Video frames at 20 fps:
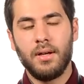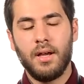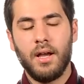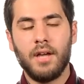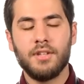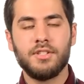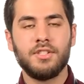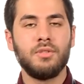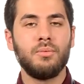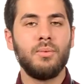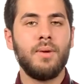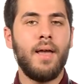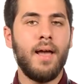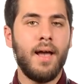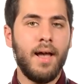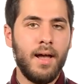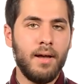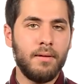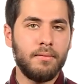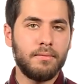As in we
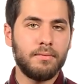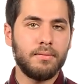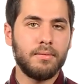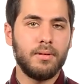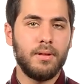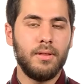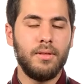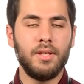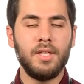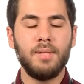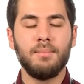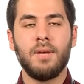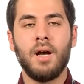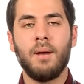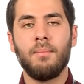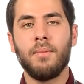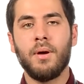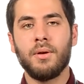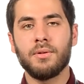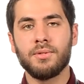have the
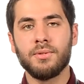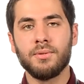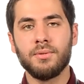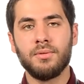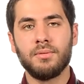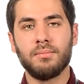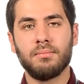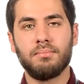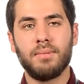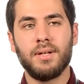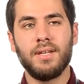Imam Ma'sum,